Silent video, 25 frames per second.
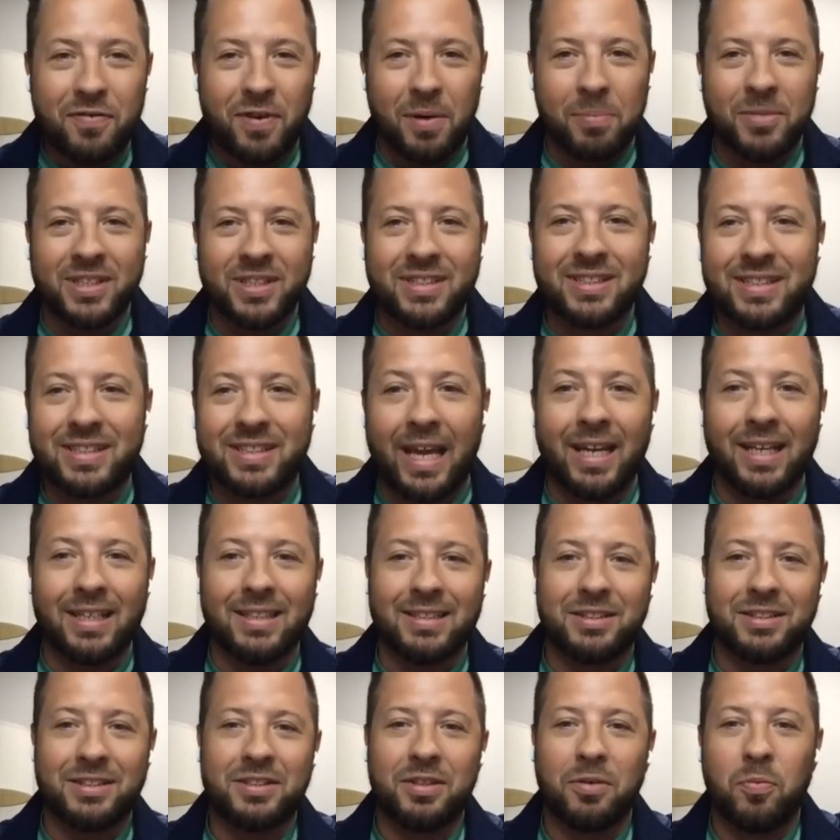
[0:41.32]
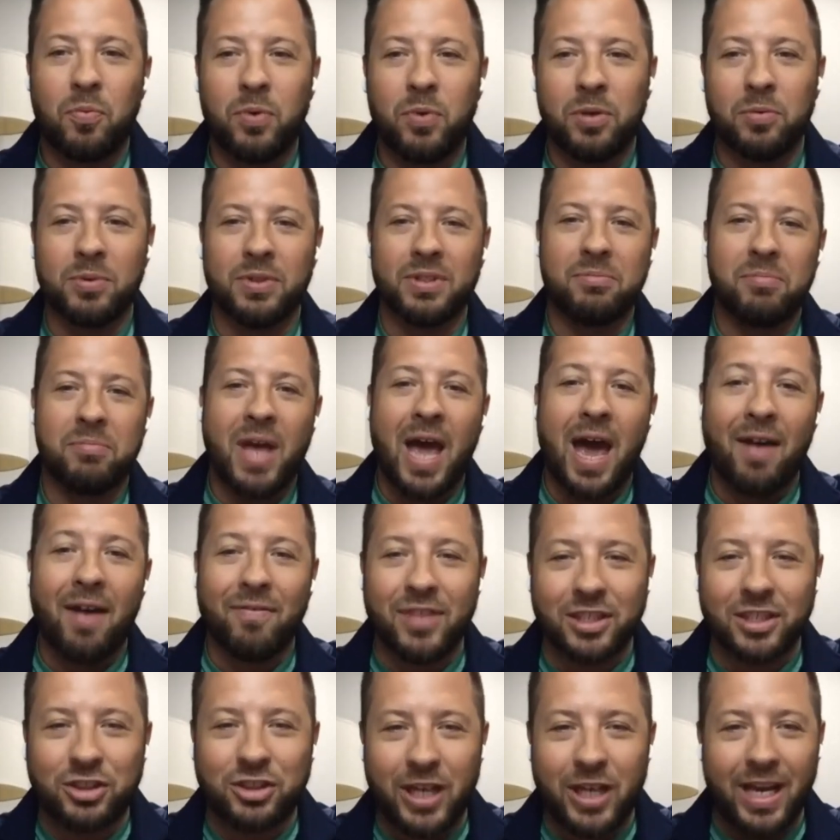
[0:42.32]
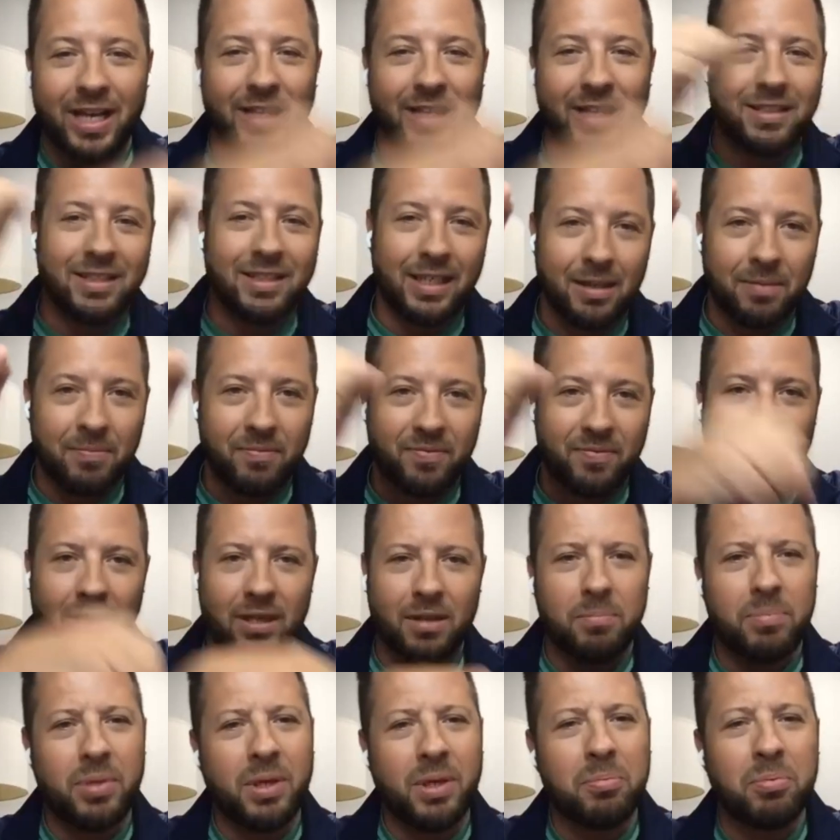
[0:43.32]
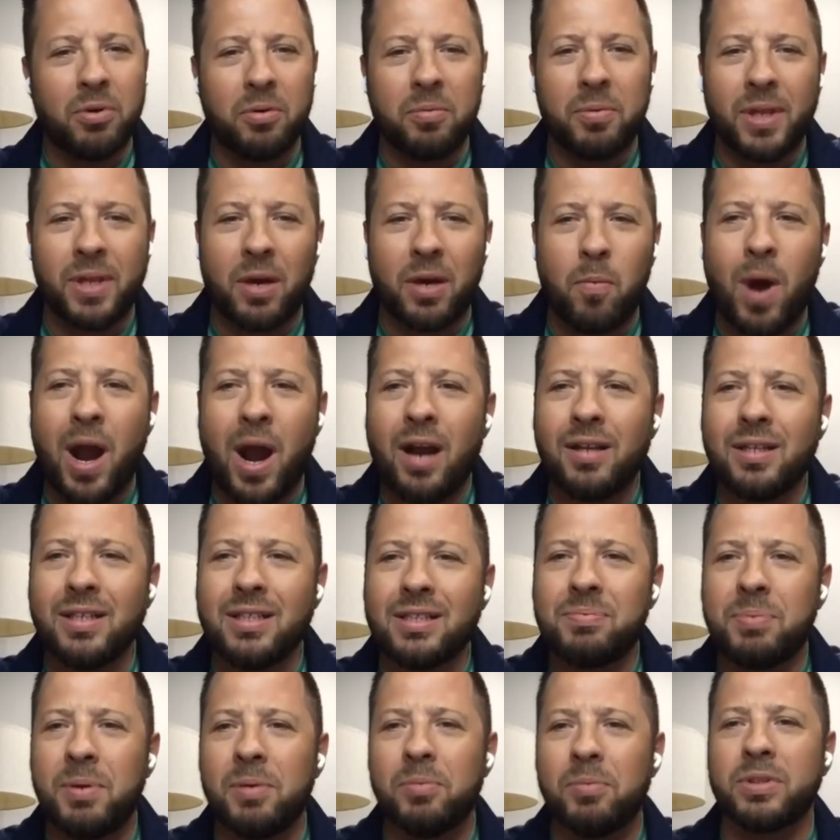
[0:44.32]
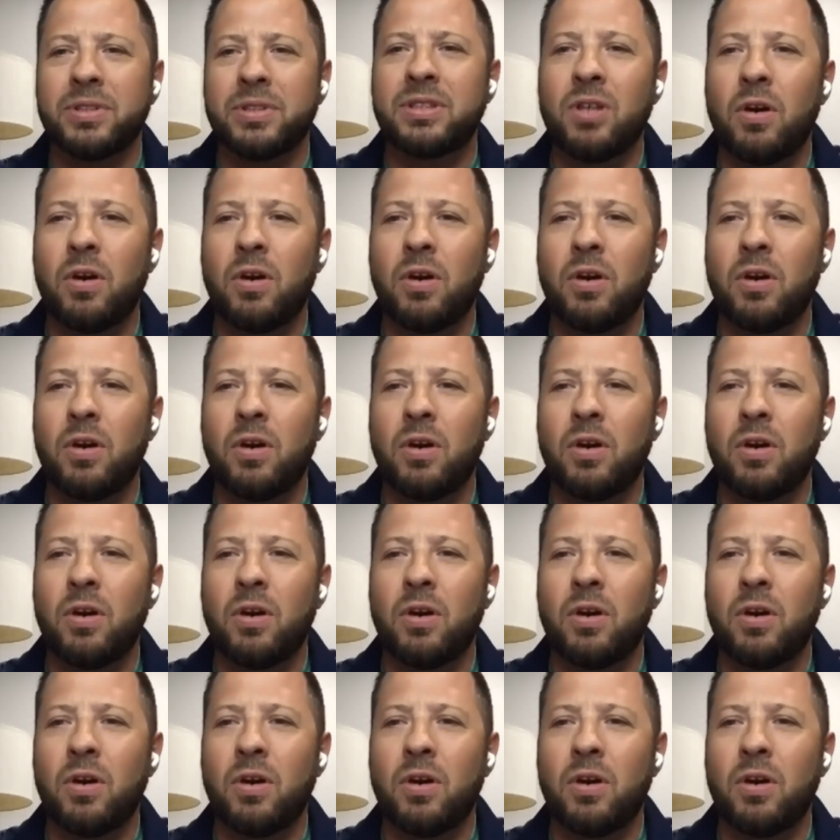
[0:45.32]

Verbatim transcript: from the stage, we would have the chant DMV and people would be like, why are these people